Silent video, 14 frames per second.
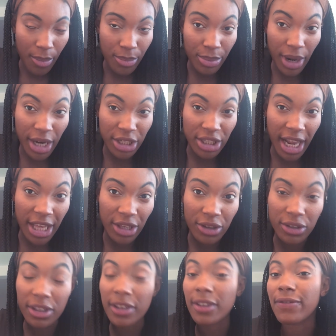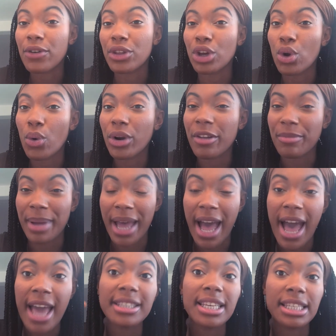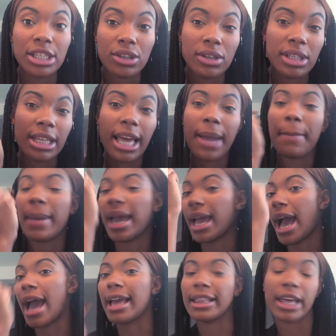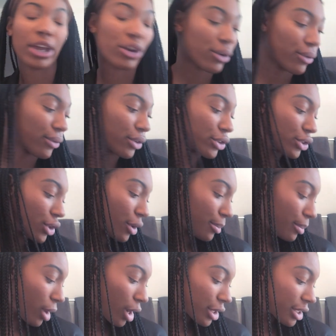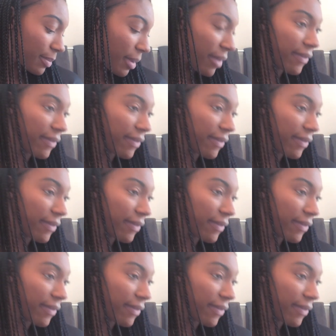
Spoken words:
brush that I use for the corner of my eyes. Is usually like my highlighter for certain parts of my